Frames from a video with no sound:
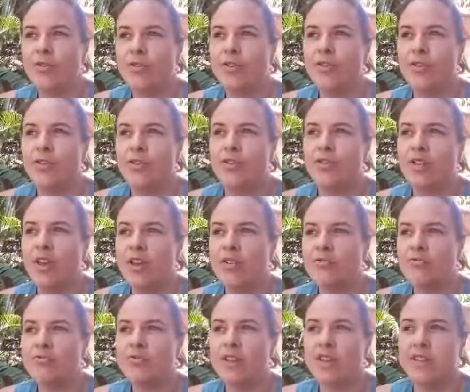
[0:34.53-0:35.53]
that
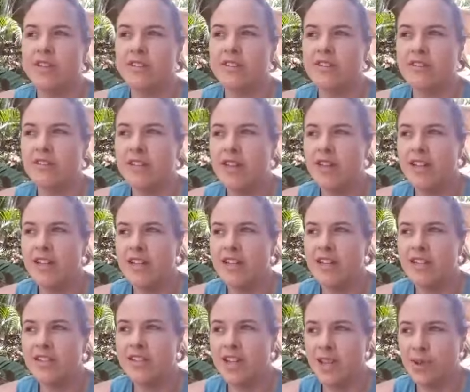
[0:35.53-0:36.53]
real
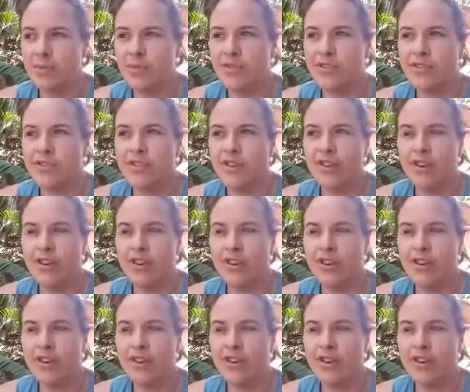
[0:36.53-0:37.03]
depth